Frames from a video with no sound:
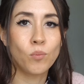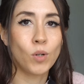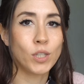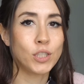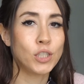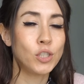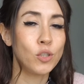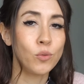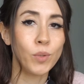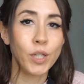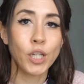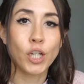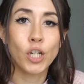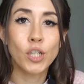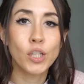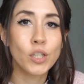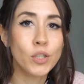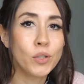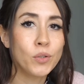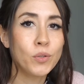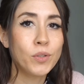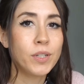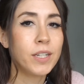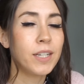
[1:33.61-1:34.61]
what to
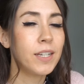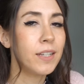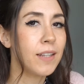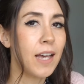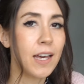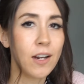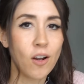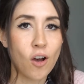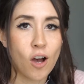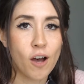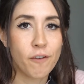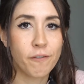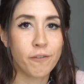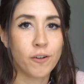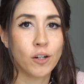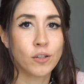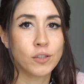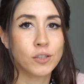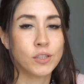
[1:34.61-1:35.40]
include in that offer.